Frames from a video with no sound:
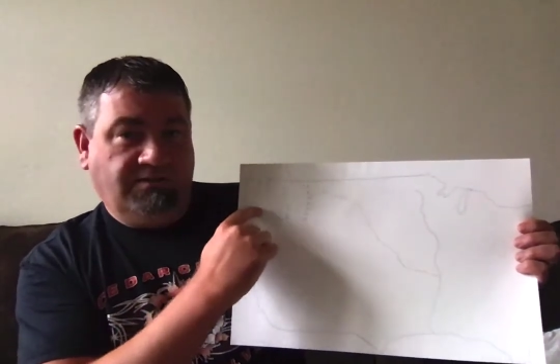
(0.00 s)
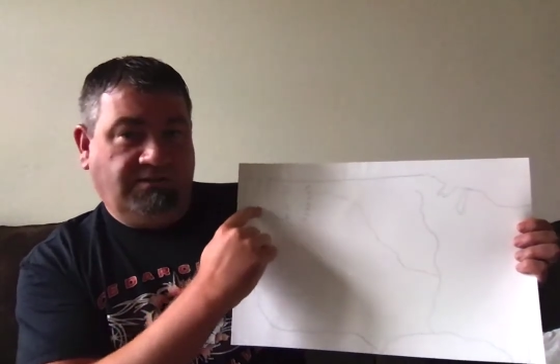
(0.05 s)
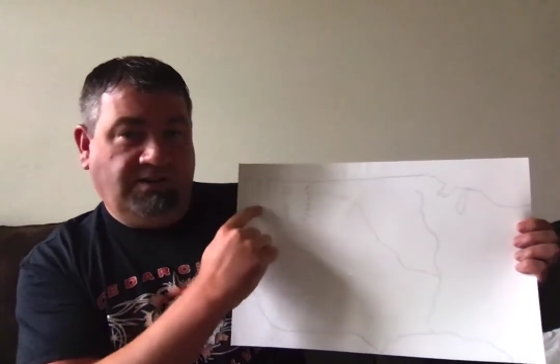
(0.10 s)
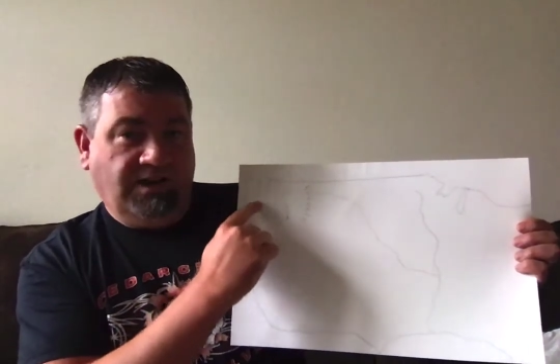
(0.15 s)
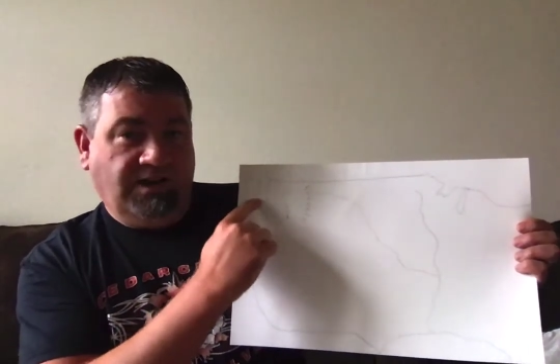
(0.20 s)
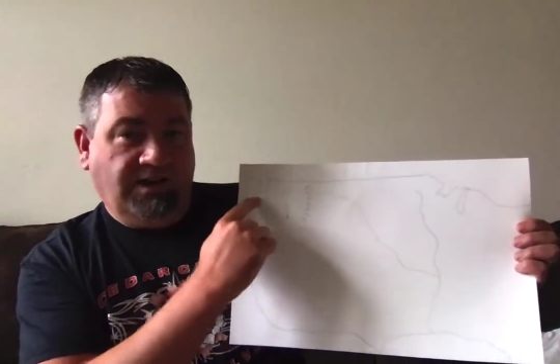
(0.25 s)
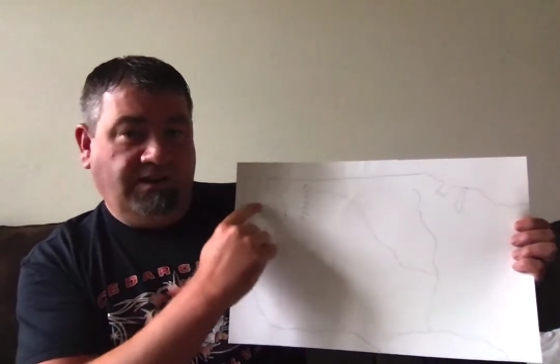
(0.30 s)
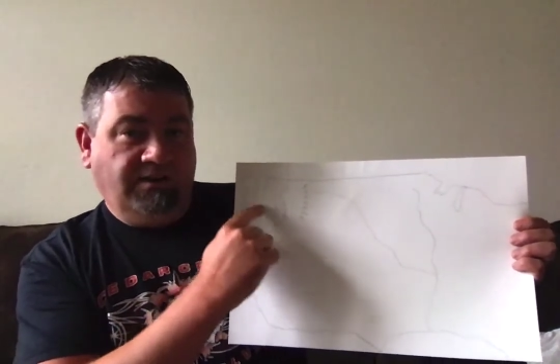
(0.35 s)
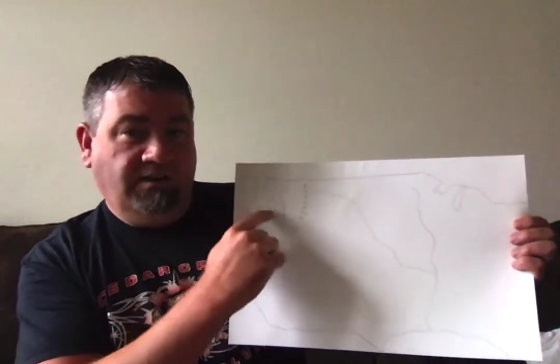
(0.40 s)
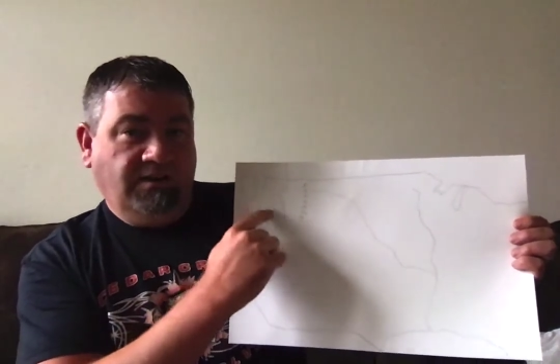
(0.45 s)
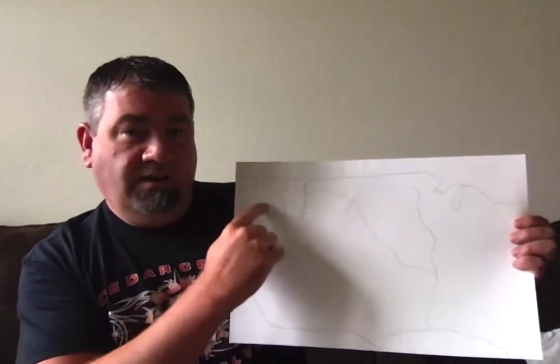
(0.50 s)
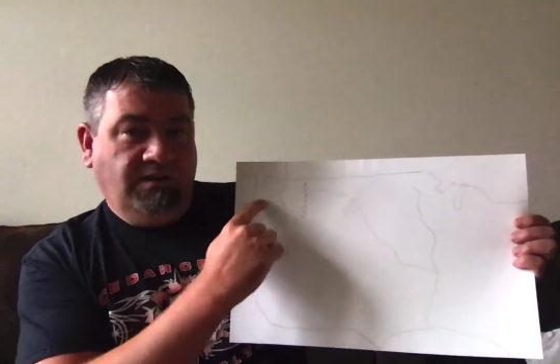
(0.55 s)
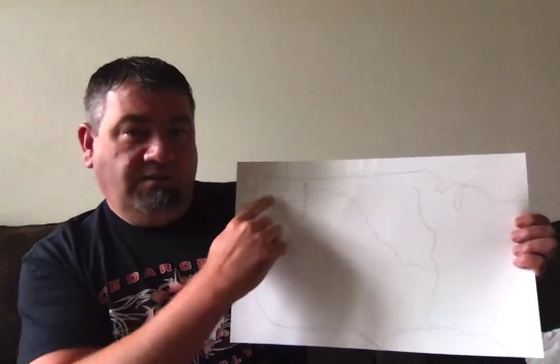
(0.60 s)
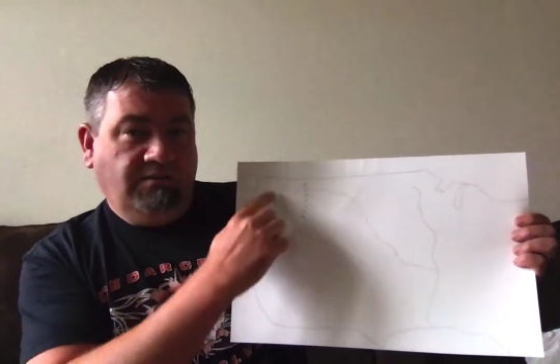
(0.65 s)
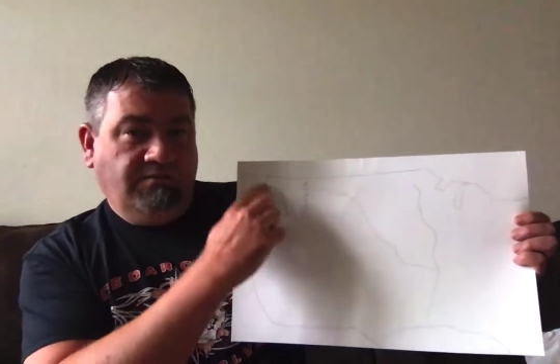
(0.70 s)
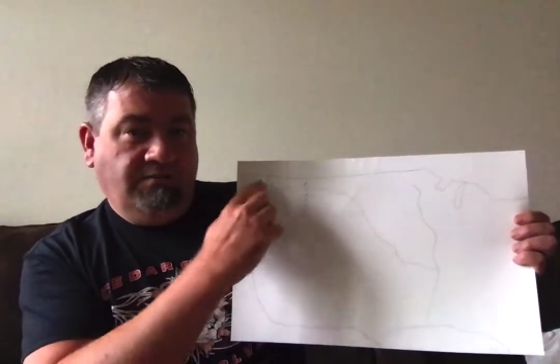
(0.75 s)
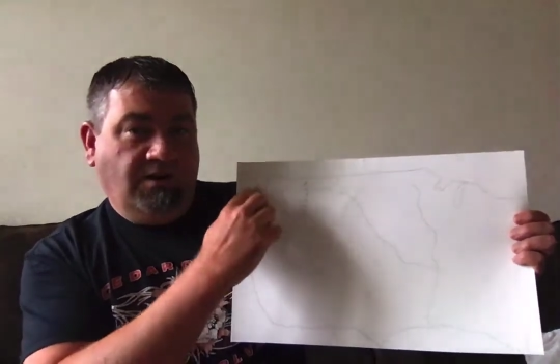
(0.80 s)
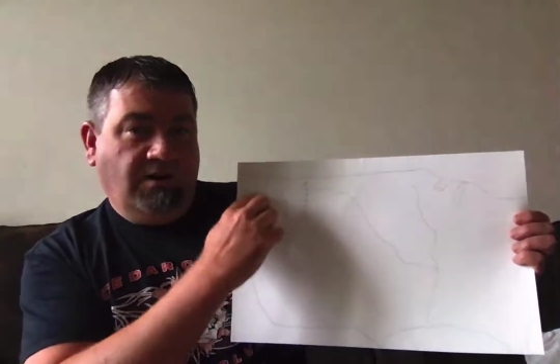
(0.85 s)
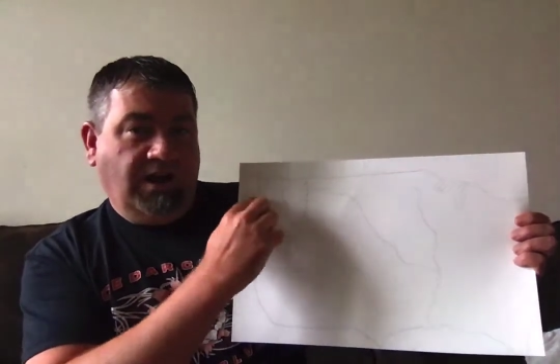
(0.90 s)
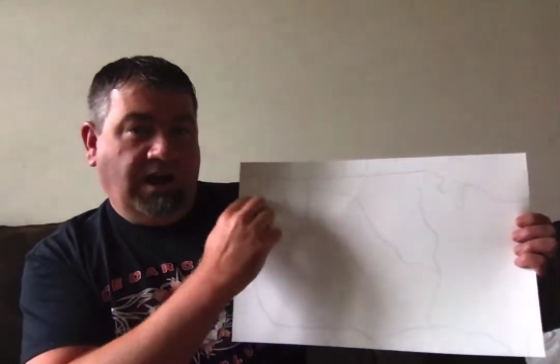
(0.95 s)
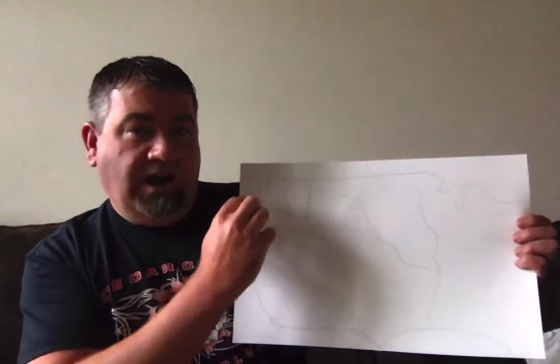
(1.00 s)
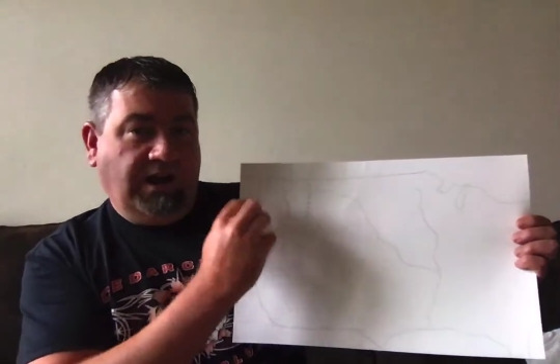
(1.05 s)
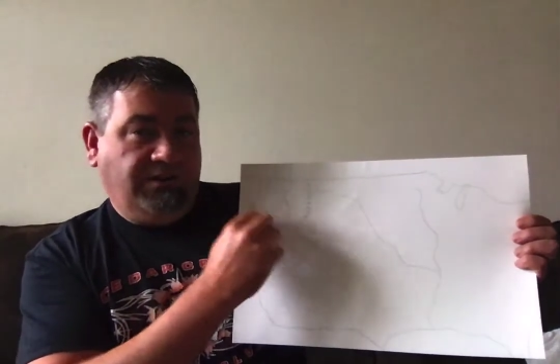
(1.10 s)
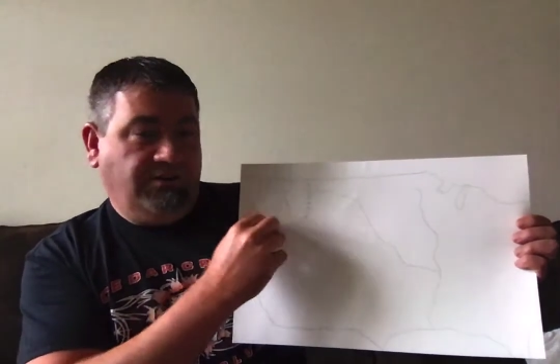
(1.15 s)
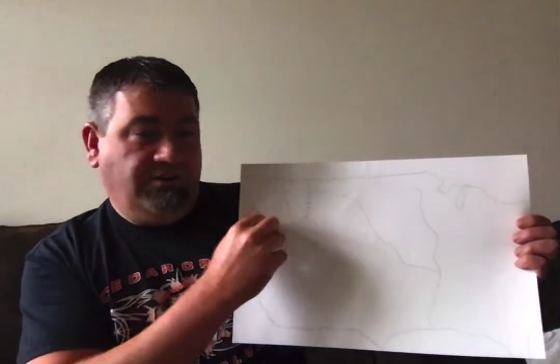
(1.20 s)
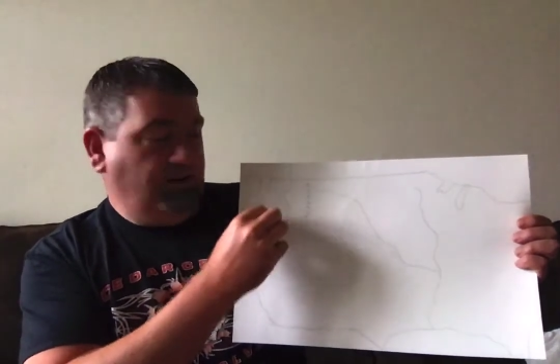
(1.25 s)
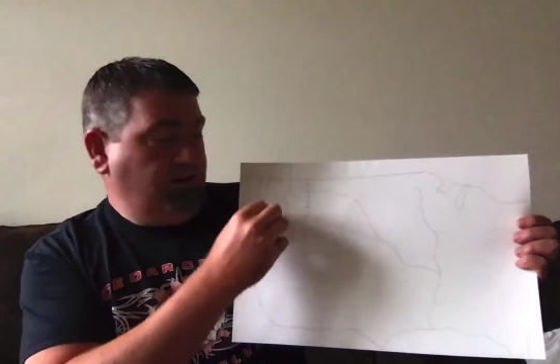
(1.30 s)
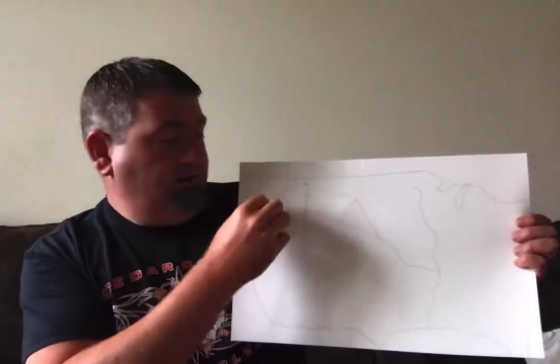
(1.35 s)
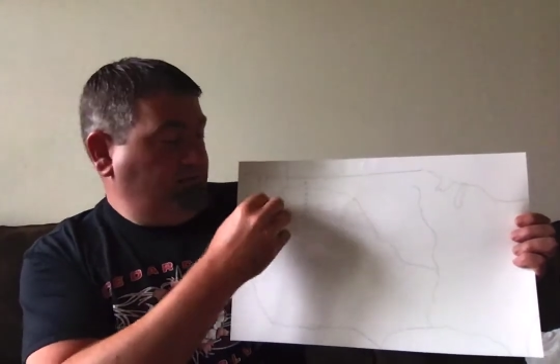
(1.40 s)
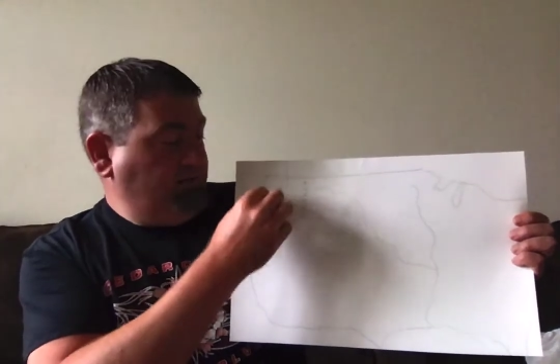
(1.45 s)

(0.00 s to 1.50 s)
not very accurate,